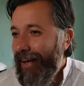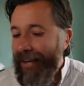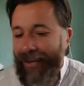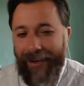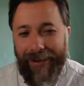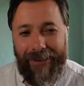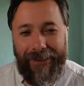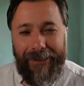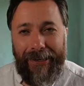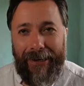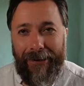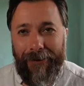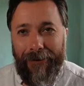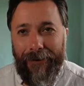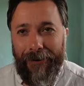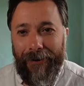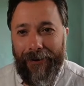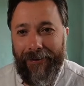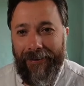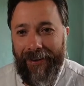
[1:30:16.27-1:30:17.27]
I can stay
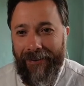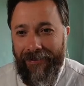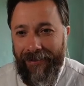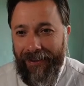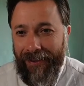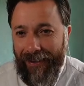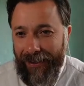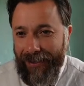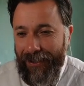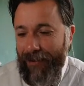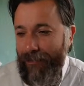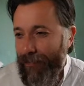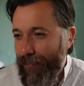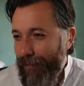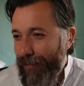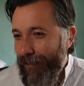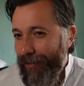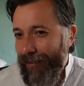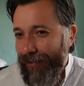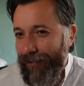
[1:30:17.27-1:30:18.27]
longer. I think it's
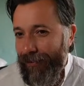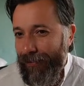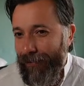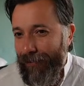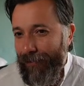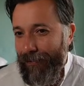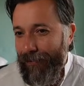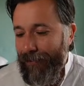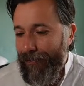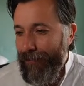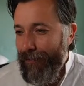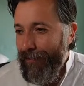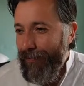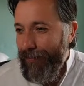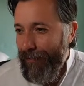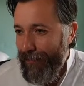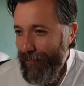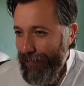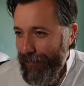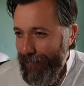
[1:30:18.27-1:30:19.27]
important
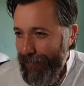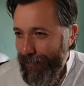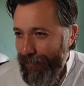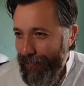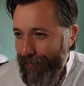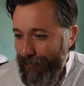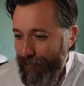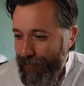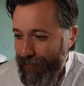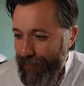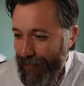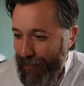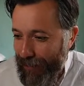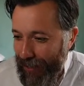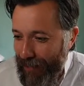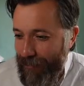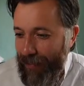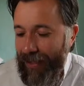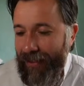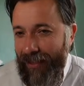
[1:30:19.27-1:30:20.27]
to
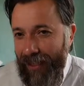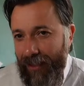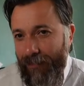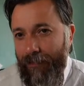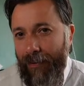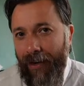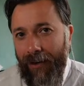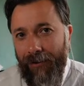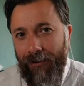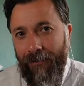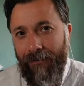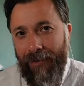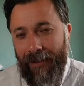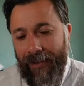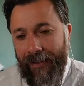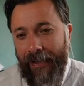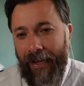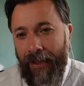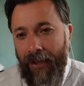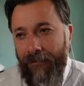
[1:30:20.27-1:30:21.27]
repeat this part of
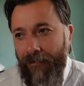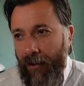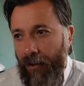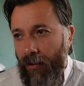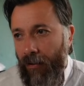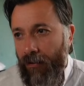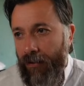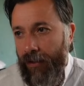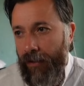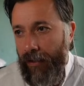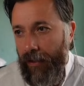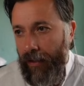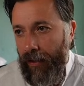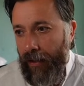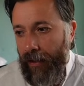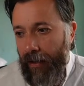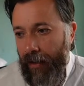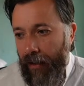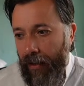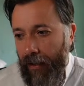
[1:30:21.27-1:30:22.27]
the study because
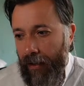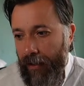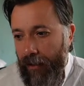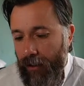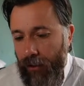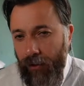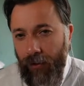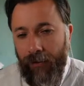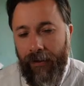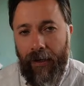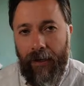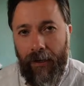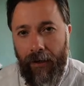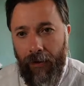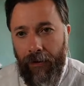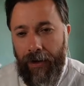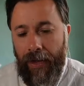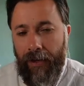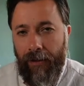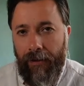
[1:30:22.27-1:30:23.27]
it's totally
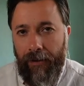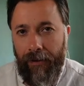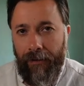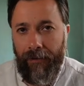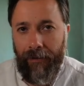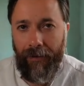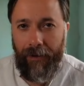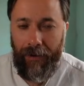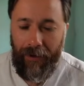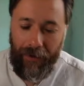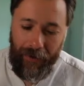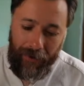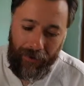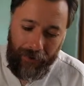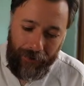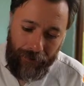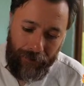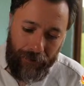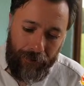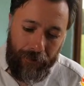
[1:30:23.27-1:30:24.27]
connected
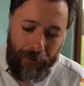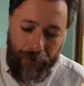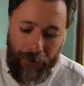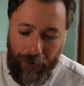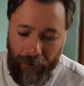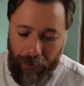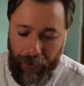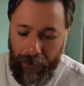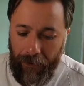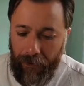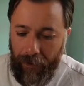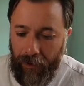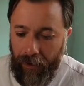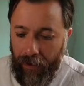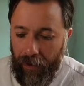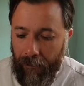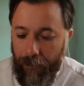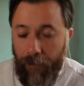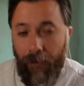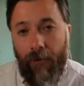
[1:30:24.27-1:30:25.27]
to
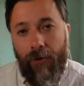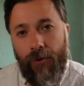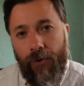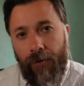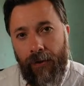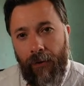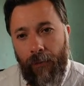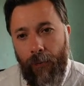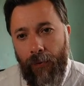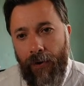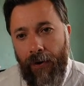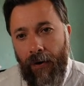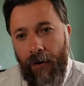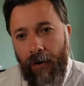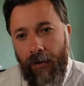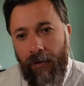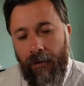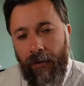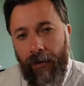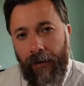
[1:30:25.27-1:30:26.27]
the portion that we
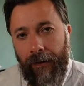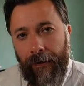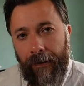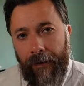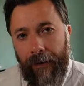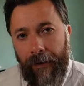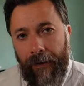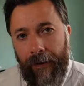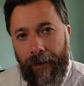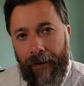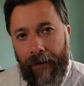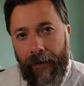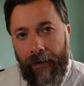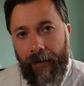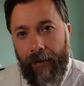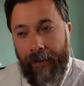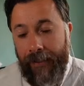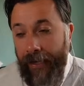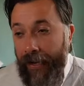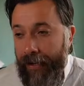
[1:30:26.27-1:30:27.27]
are
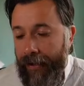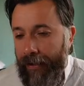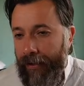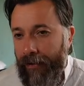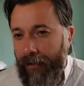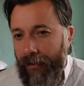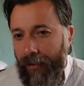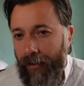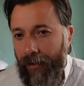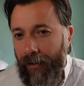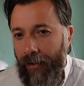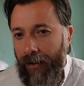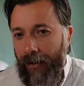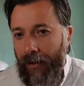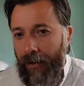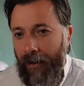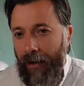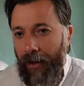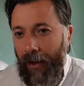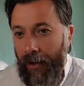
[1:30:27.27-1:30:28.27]
checking.
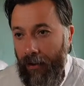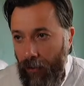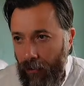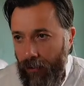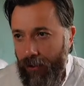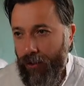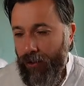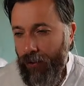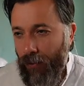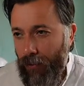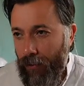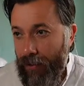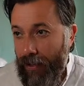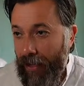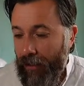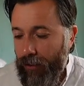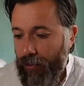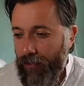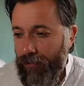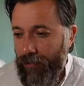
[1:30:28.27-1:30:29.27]
And also
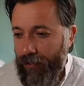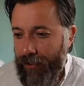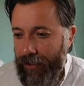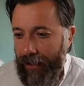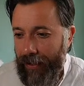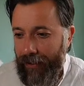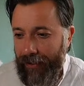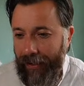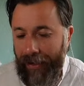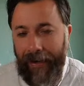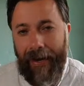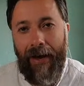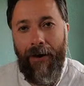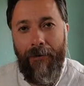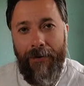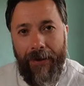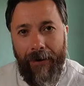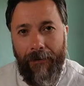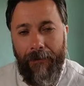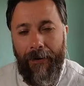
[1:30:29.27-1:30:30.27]
just to understand
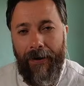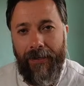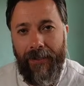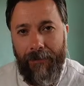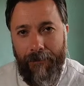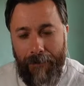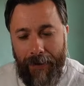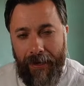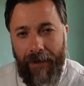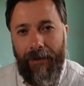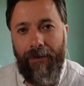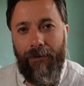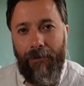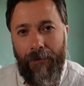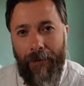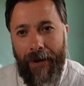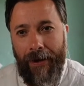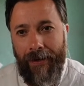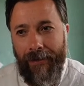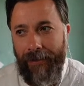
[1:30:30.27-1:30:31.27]
how Yahuwah is speaking to